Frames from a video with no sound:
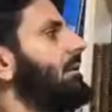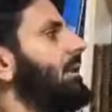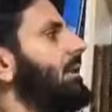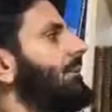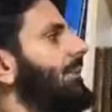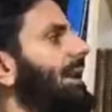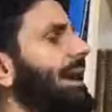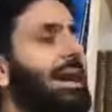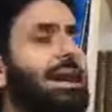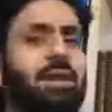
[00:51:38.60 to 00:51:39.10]

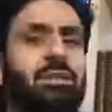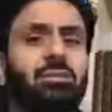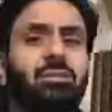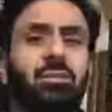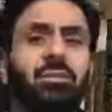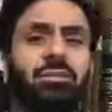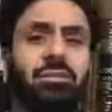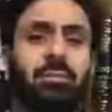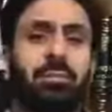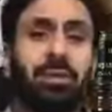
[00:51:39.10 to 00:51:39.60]
by Alex
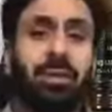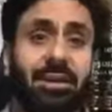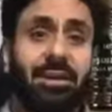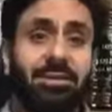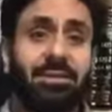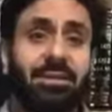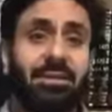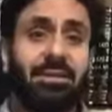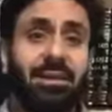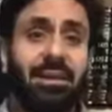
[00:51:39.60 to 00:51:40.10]
Rosenberg.
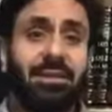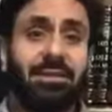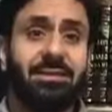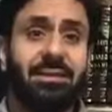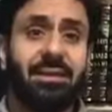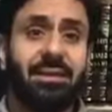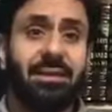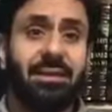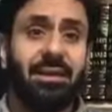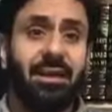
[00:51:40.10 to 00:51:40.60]
He's
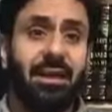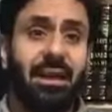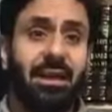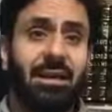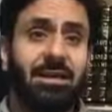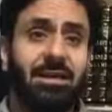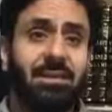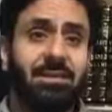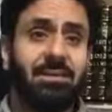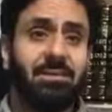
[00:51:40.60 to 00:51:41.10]
a
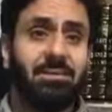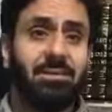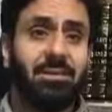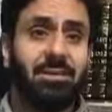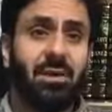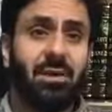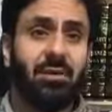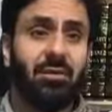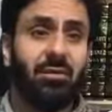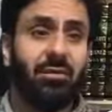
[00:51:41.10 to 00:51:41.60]
atheist
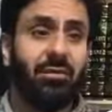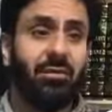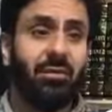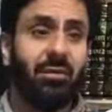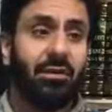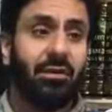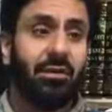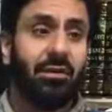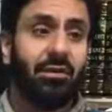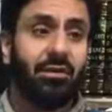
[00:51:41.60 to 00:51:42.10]
himself,
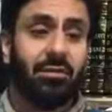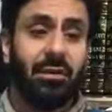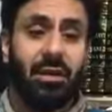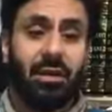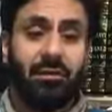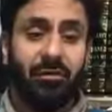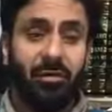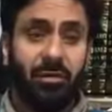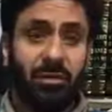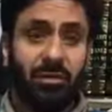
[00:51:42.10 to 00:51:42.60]

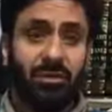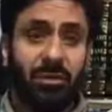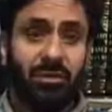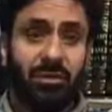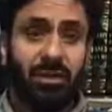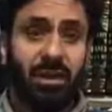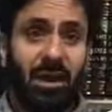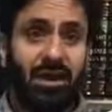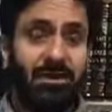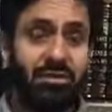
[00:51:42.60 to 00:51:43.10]
right? Philosophy of
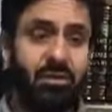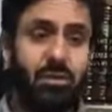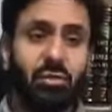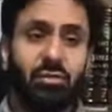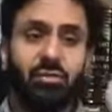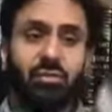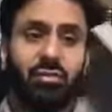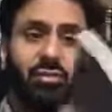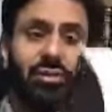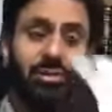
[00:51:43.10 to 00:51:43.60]
science goes
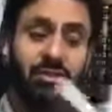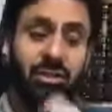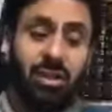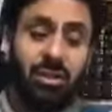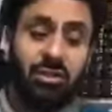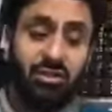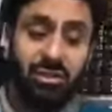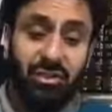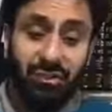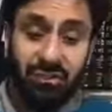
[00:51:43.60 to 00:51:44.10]
through
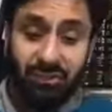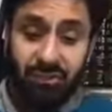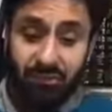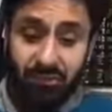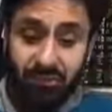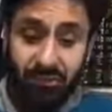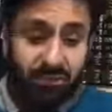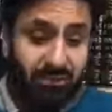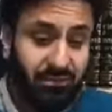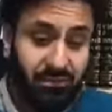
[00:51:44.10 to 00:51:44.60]
induction.
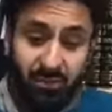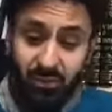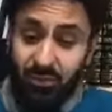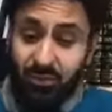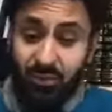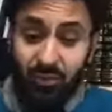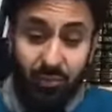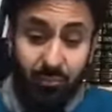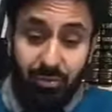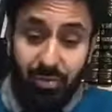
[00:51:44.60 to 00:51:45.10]
Look, goes
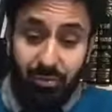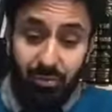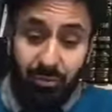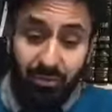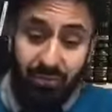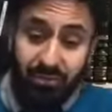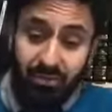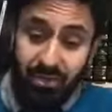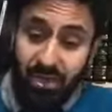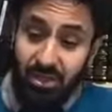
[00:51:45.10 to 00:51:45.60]
through the problem
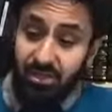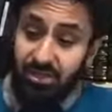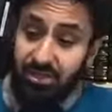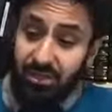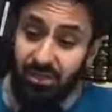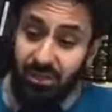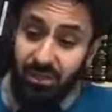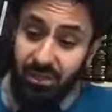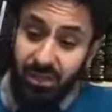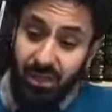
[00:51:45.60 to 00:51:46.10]
of
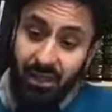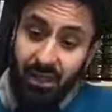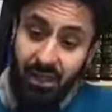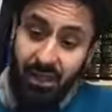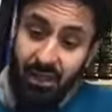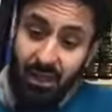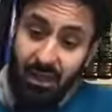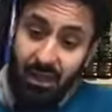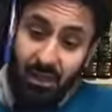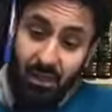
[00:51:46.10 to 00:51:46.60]
induction.
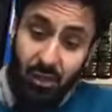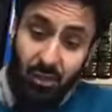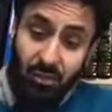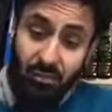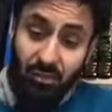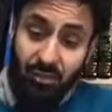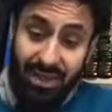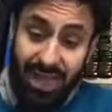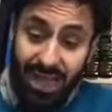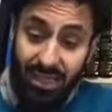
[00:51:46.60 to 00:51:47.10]
Goes
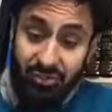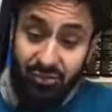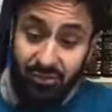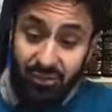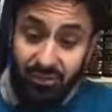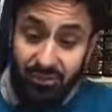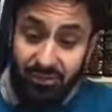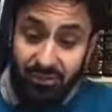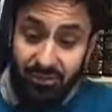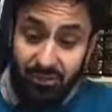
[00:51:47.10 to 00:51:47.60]
through
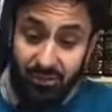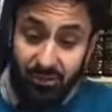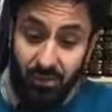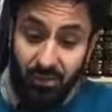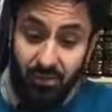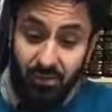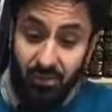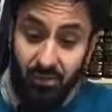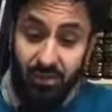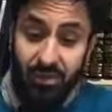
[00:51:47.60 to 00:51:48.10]
naturalism,
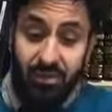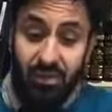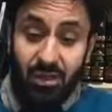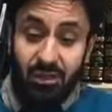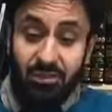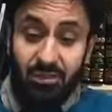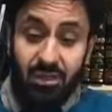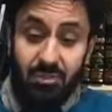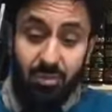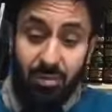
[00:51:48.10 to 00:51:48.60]
goes through
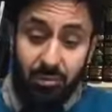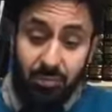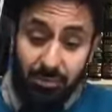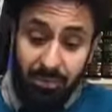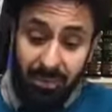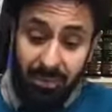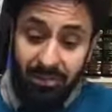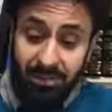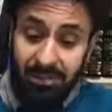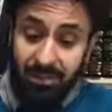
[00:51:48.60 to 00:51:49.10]
induction and
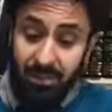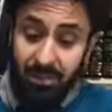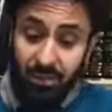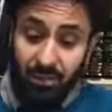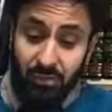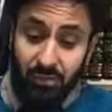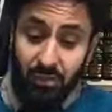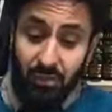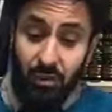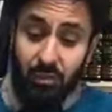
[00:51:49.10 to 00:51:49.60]
probability,
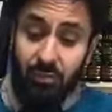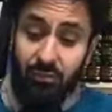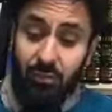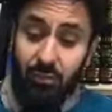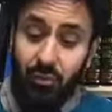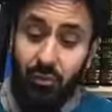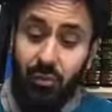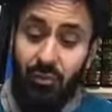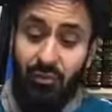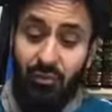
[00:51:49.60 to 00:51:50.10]
goes through
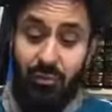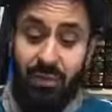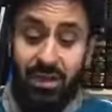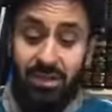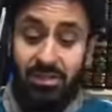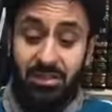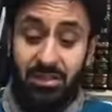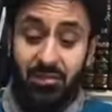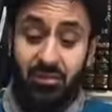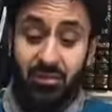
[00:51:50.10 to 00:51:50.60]

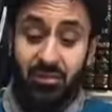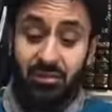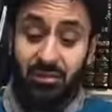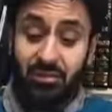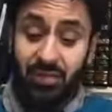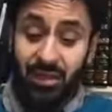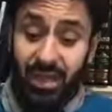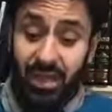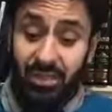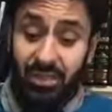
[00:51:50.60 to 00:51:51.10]
confirmation,
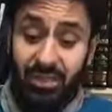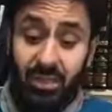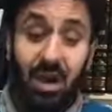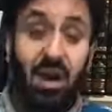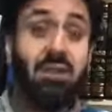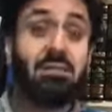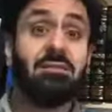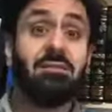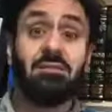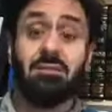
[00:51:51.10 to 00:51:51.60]
falsification, and
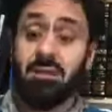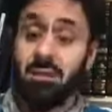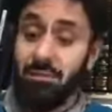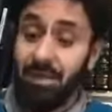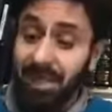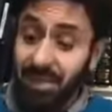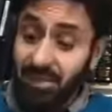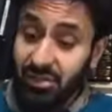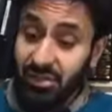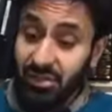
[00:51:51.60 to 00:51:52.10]

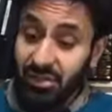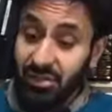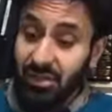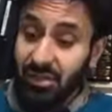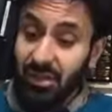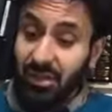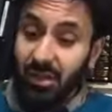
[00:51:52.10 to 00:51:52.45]
underdetermination.